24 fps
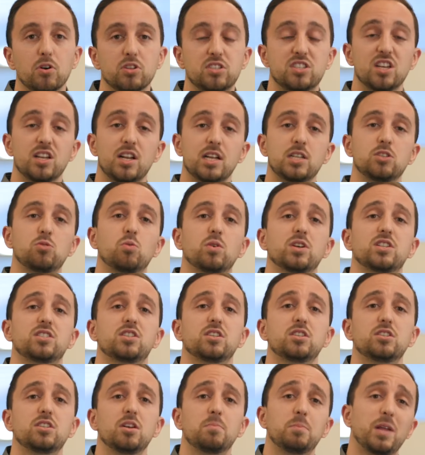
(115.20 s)
puts it into a
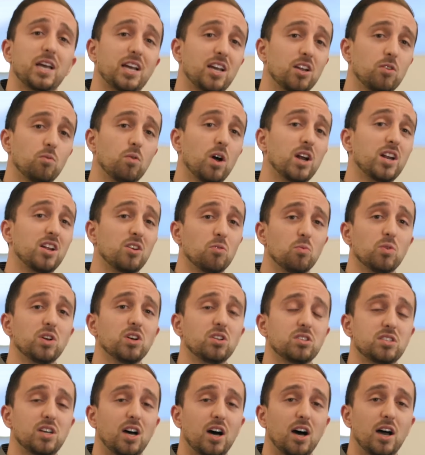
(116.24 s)
system that can run in
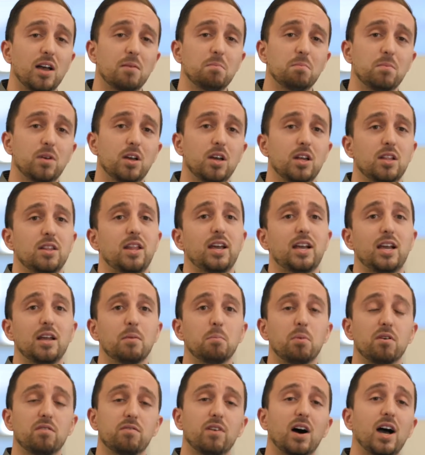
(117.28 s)
real time, that
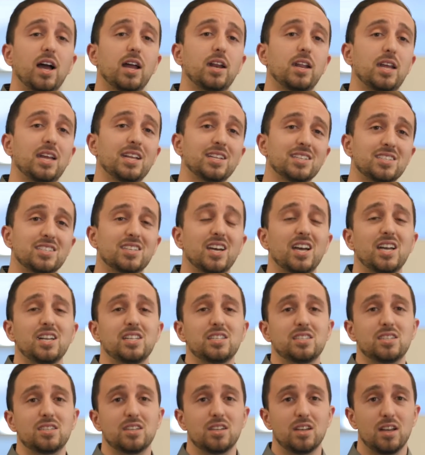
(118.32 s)
can provide
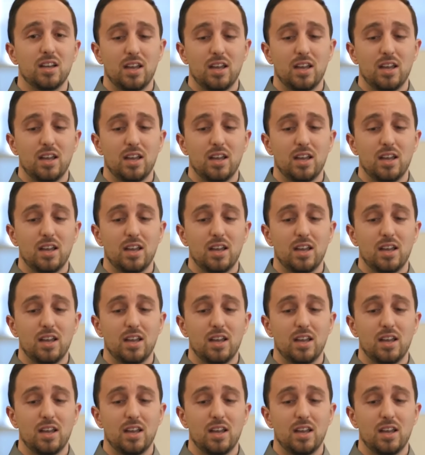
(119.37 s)
insights,